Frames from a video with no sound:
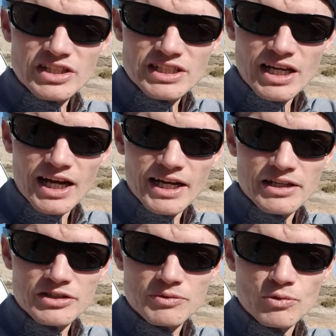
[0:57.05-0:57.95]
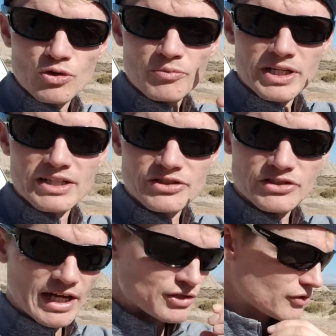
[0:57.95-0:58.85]
tiniest movement is
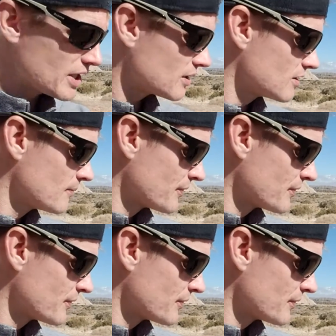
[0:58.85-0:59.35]
exaggerated.